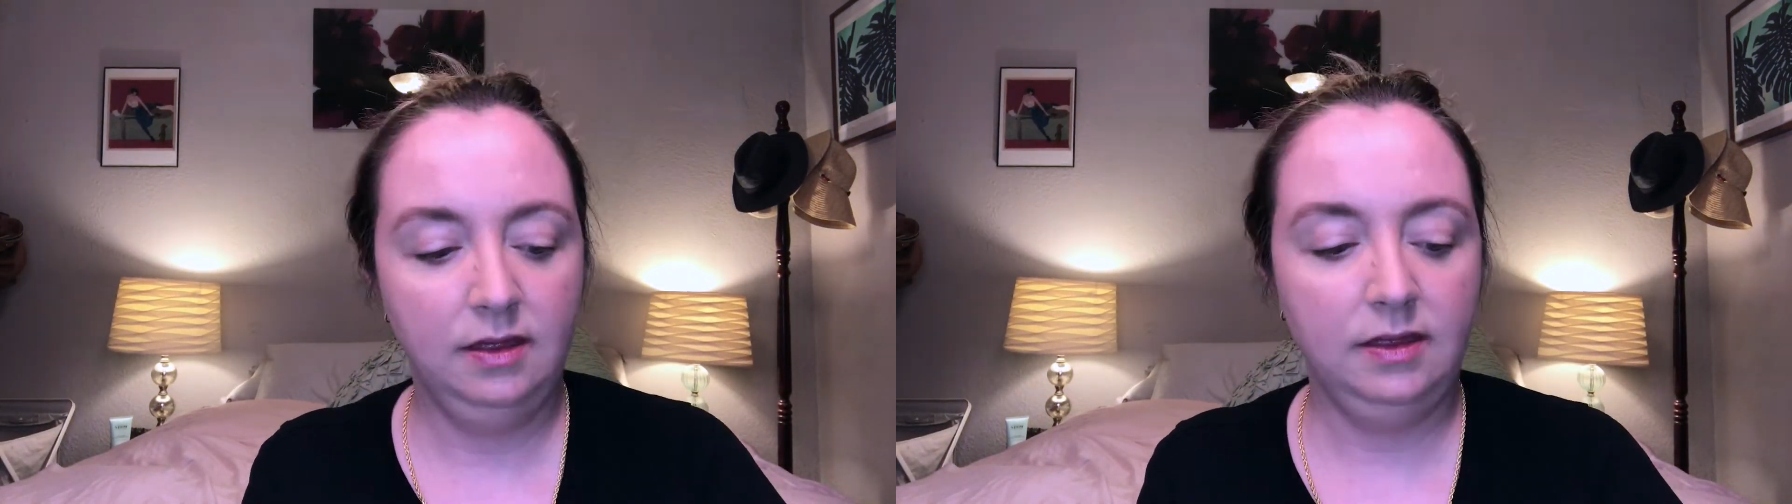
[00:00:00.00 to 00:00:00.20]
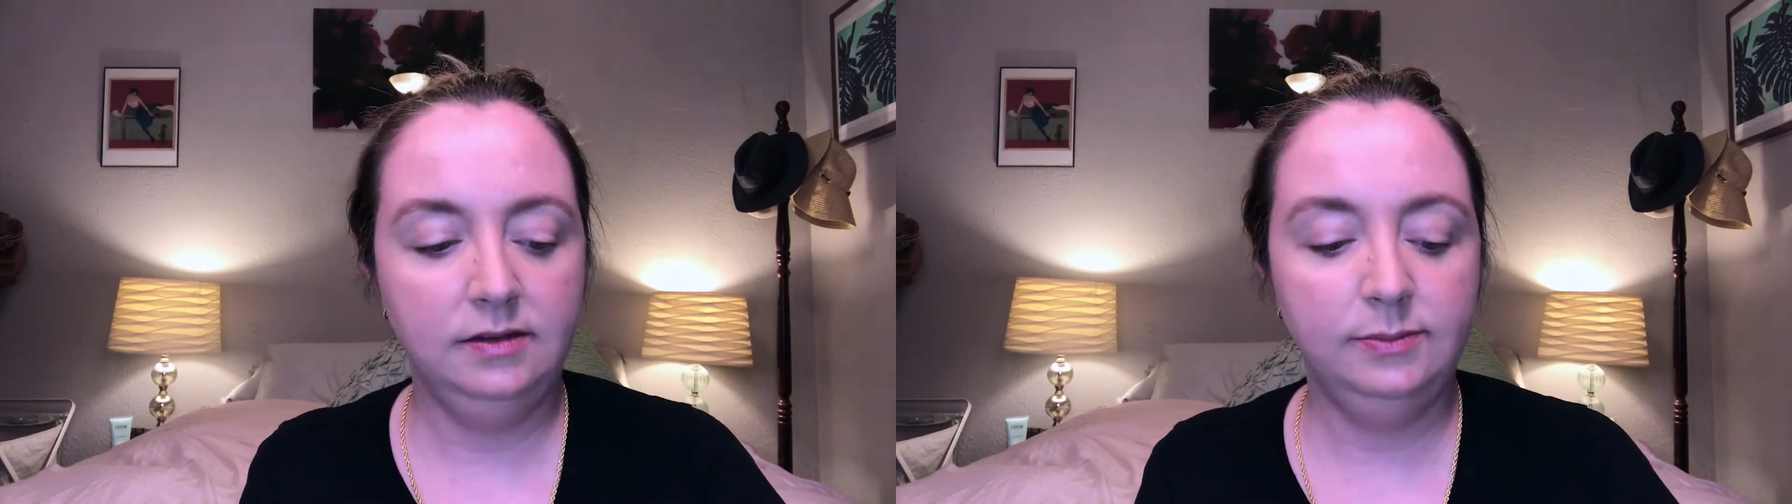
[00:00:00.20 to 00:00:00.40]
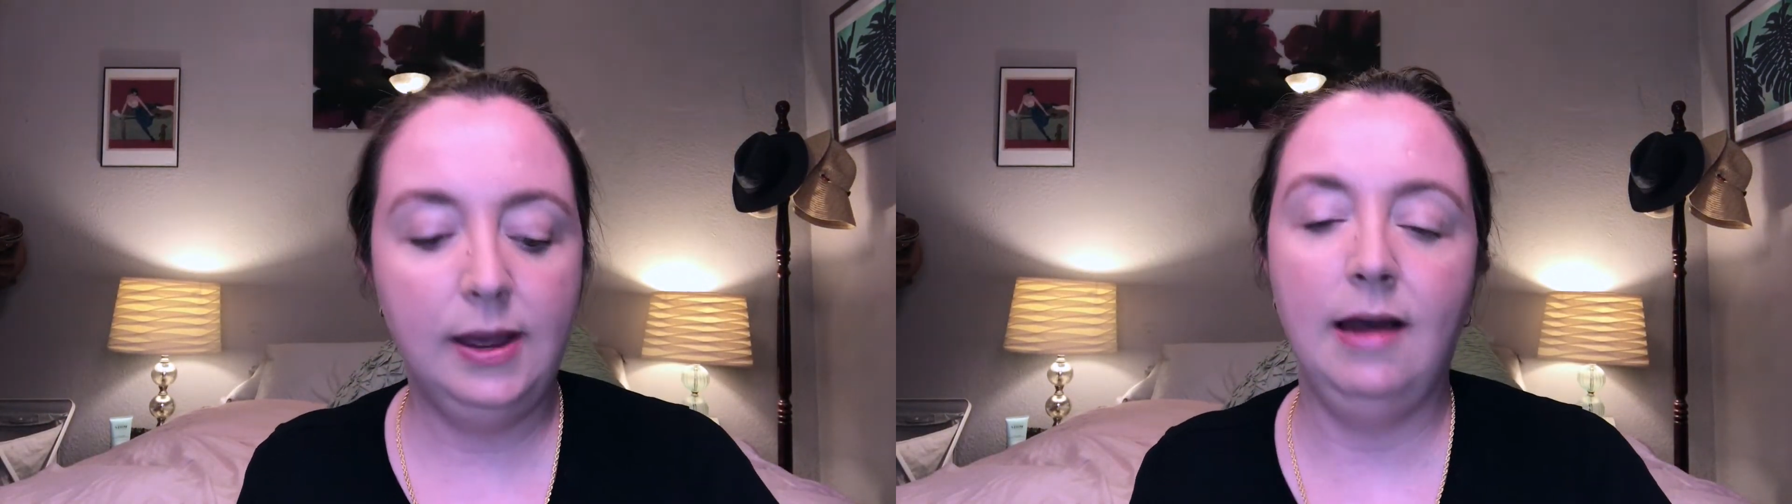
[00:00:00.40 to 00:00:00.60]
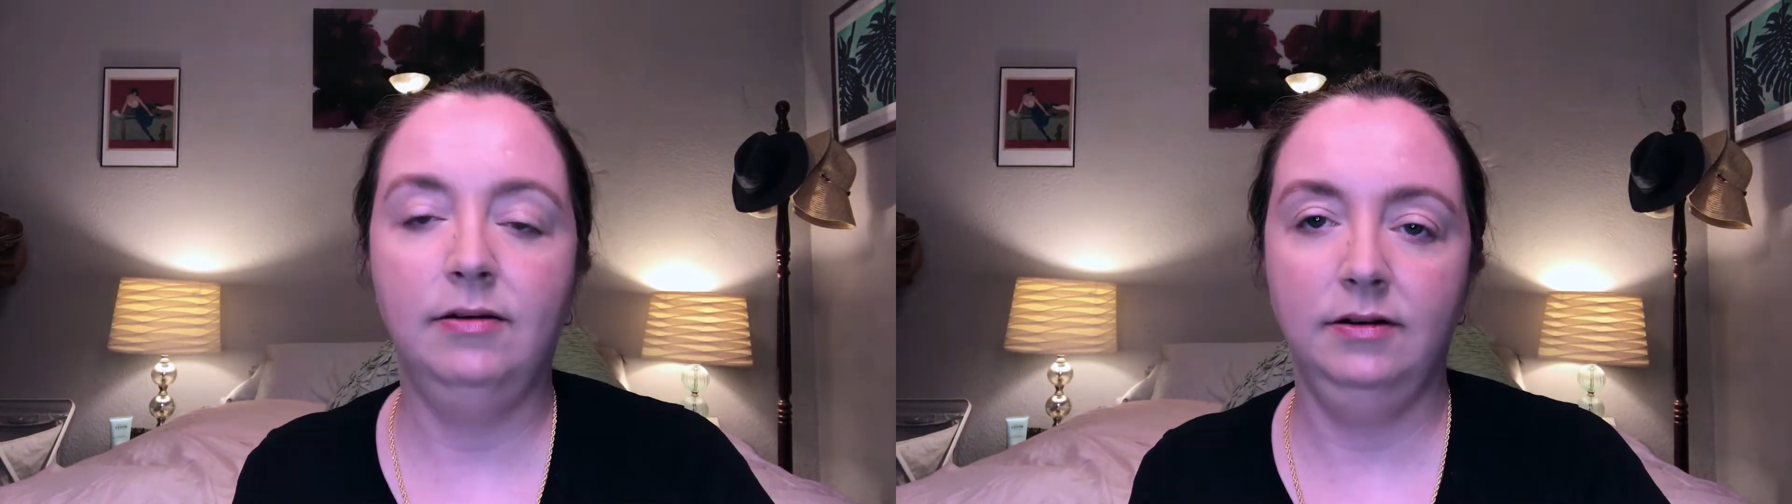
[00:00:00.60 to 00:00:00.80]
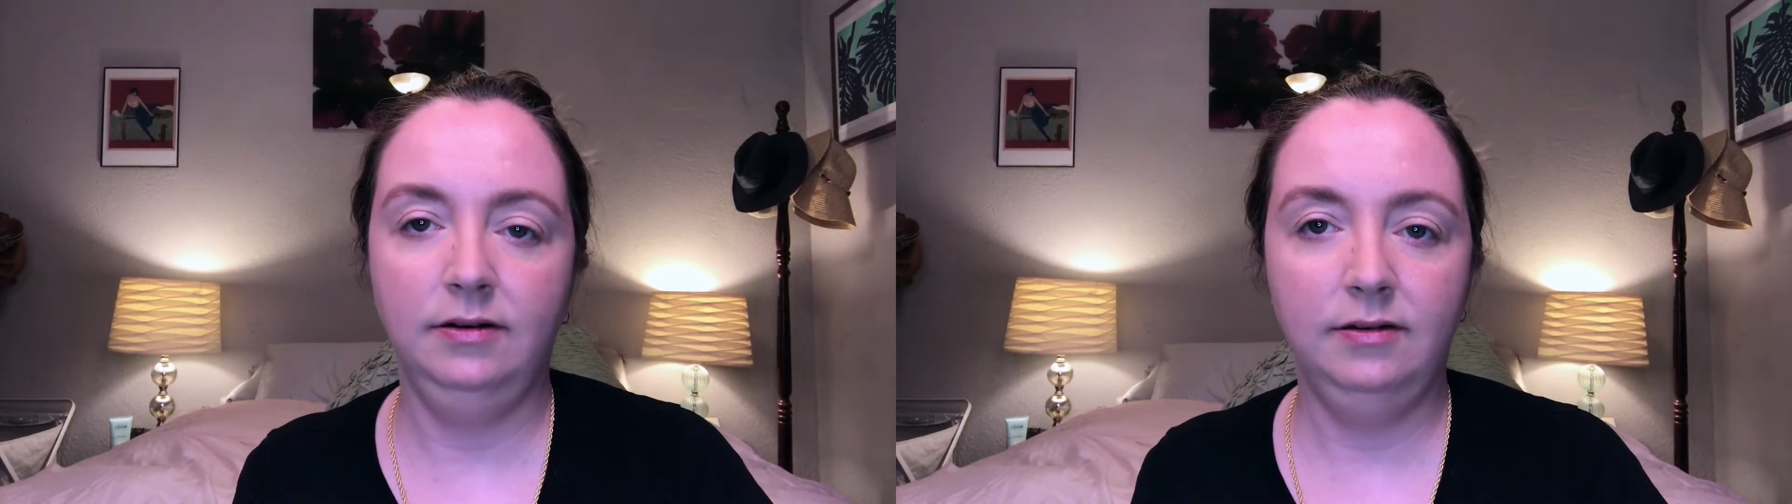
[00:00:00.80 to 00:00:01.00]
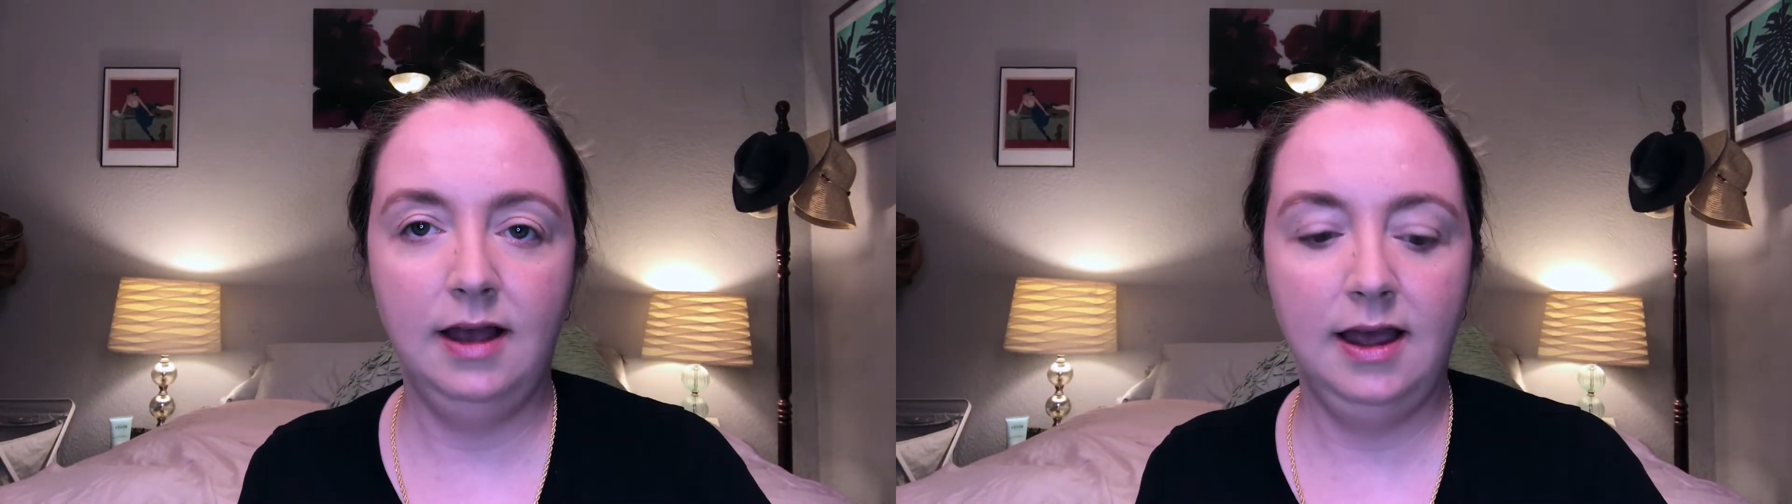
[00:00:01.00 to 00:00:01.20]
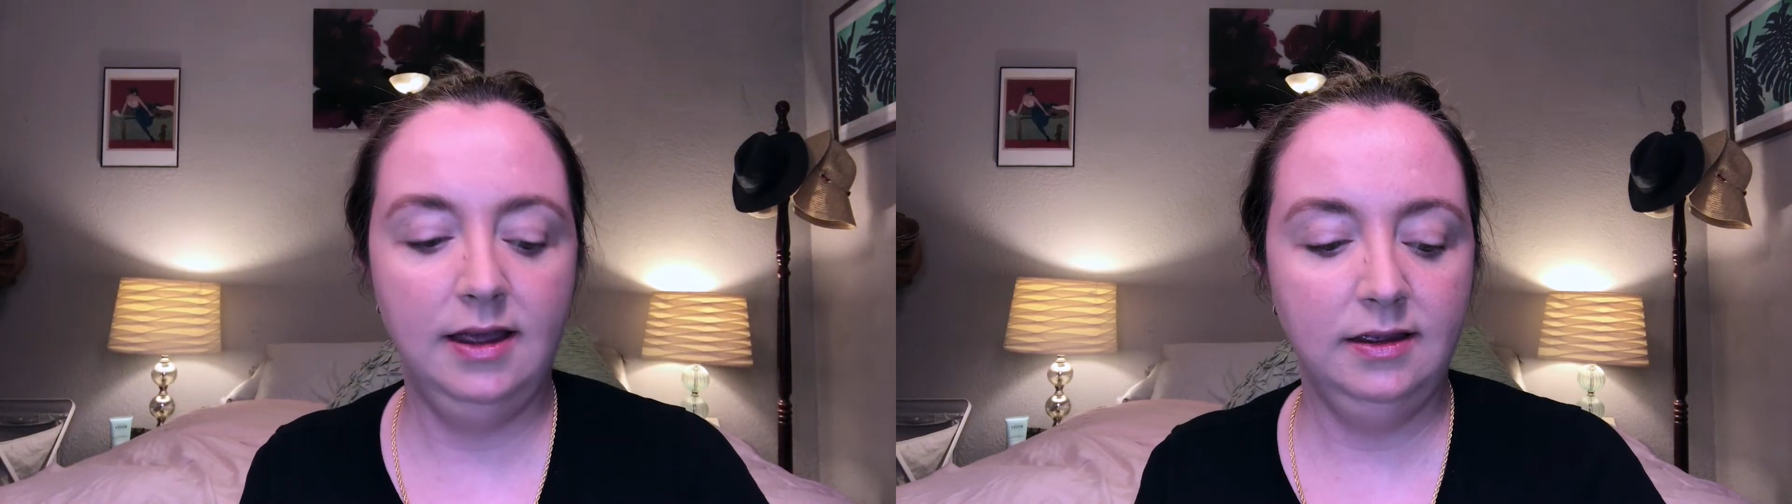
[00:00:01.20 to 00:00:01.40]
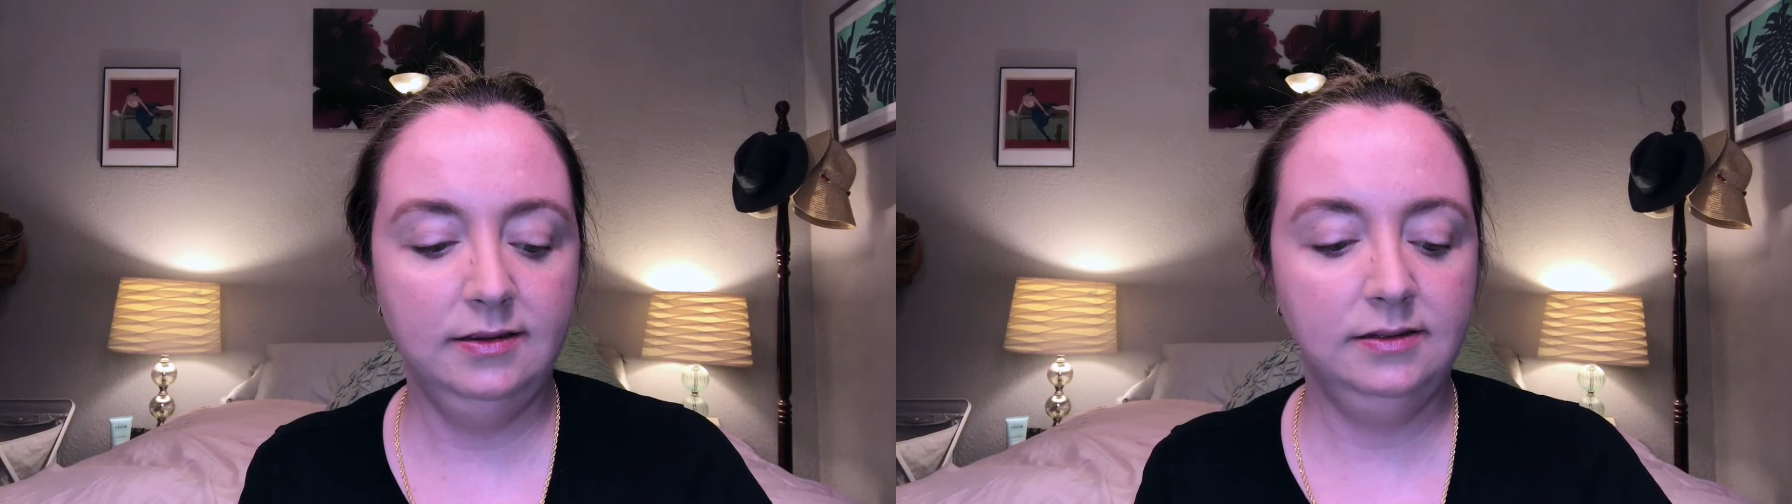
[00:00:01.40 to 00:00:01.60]
This powder, you
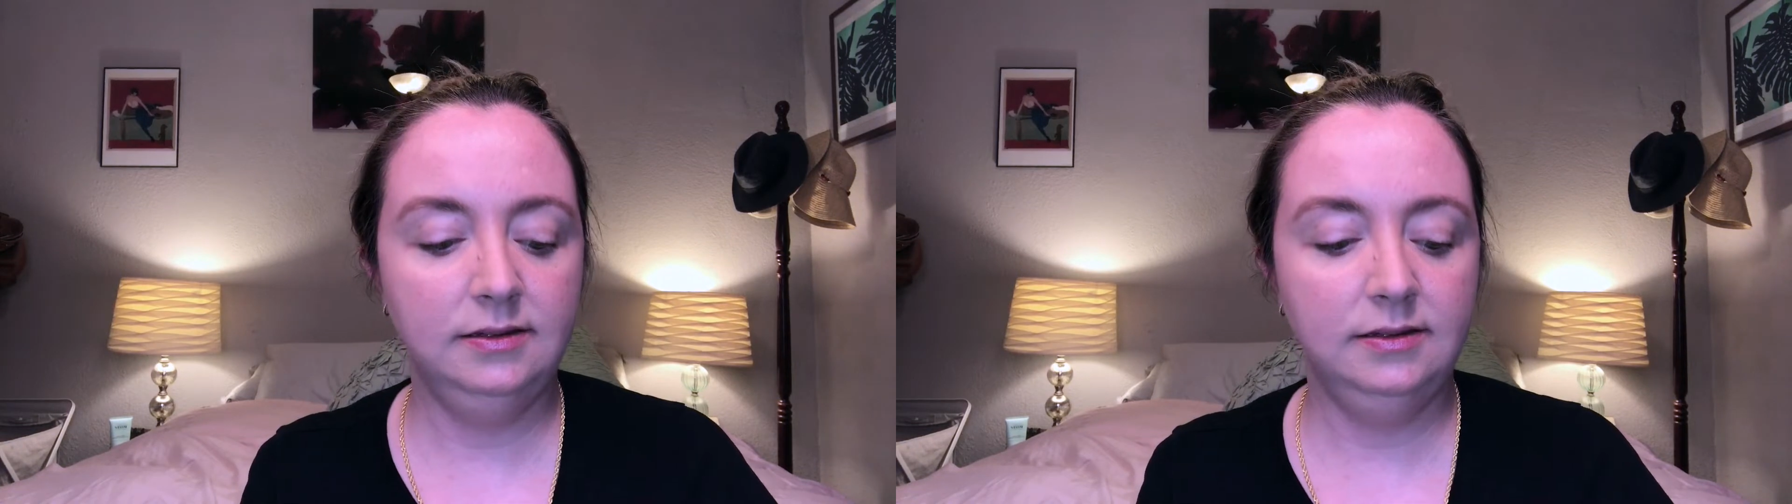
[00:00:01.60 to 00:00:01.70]
guys,